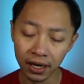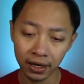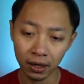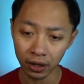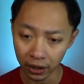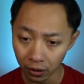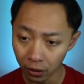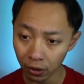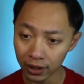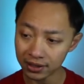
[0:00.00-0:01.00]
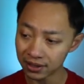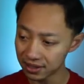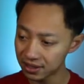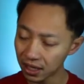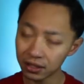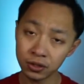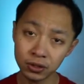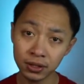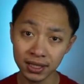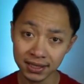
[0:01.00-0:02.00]
Now, I know as the sun
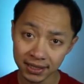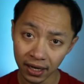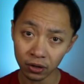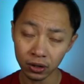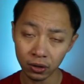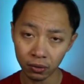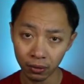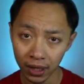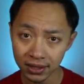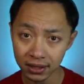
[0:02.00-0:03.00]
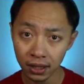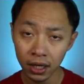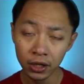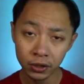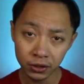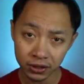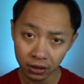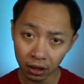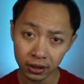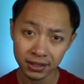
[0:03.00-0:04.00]
usually set on the horizon, you
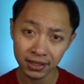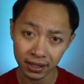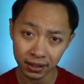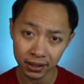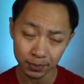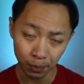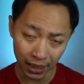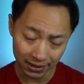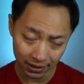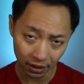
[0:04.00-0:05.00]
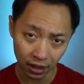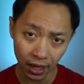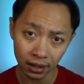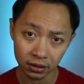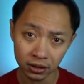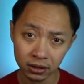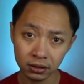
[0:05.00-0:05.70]
start seeing these pastel colors